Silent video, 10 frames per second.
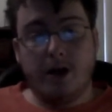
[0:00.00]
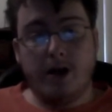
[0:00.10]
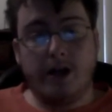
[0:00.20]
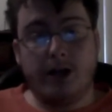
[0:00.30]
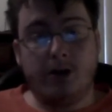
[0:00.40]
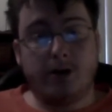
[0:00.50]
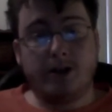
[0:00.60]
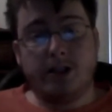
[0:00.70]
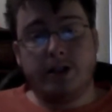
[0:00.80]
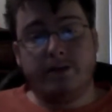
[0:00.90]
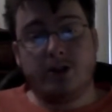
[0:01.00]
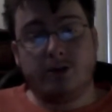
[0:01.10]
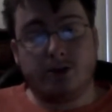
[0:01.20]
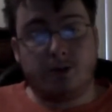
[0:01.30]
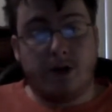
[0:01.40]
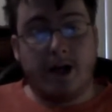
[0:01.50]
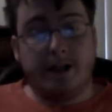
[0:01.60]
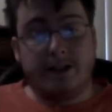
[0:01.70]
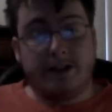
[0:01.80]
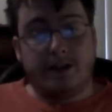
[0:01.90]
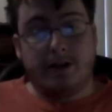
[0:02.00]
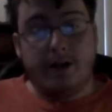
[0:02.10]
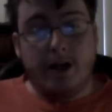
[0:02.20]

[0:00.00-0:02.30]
It ignores individuals' rights,